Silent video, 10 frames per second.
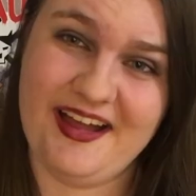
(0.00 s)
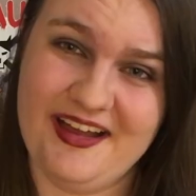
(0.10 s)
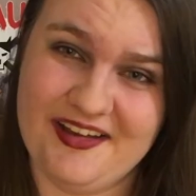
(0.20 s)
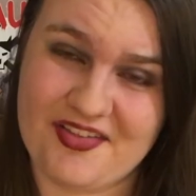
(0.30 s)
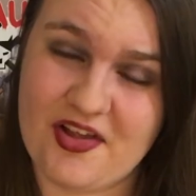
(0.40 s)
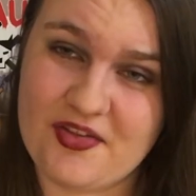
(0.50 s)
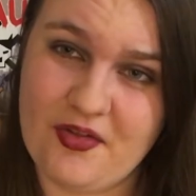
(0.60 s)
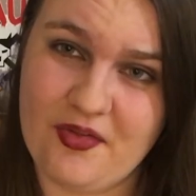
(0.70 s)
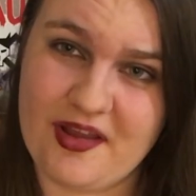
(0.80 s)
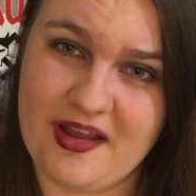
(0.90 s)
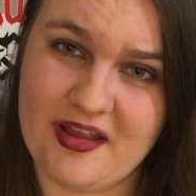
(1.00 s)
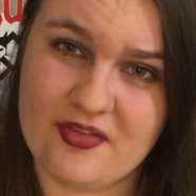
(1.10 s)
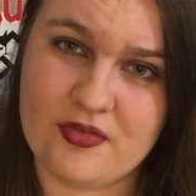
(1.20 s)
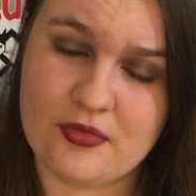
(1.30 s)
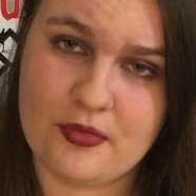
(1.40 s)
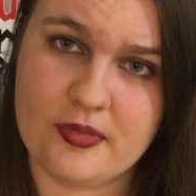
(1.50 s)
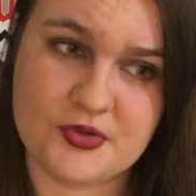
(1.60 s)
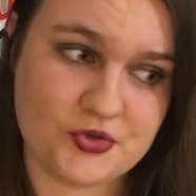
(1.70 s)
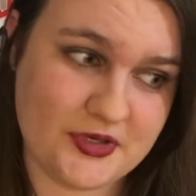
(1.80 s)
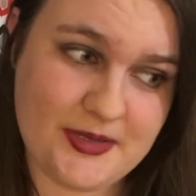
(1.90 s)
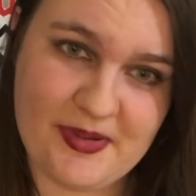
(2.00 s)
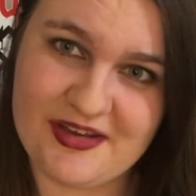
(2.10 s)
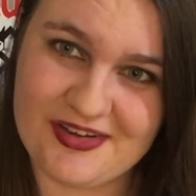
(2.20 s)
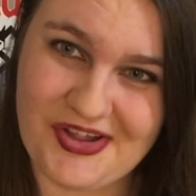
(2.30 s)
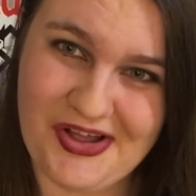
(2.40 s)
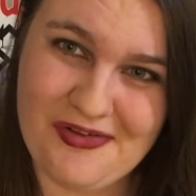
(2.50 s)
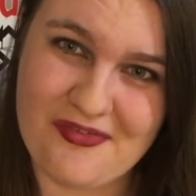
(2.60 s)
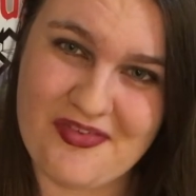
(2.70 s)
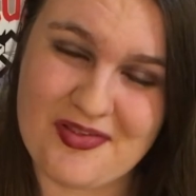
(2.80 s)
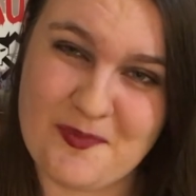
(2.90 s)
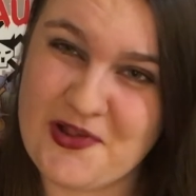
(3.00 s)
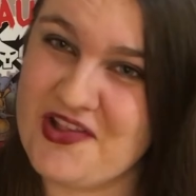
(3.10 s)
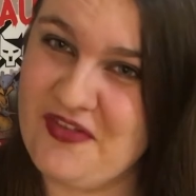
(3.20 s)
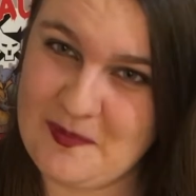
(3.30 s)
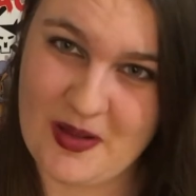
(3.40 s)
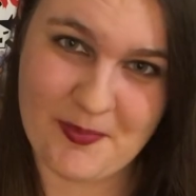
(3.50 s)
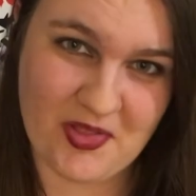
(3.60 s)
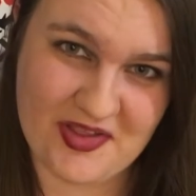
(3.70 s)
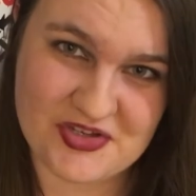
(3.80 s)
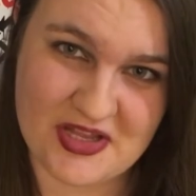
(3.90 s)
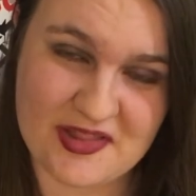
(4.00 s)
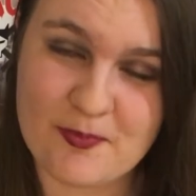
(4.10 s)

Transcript: And it's also looking into the treatment of specific populations,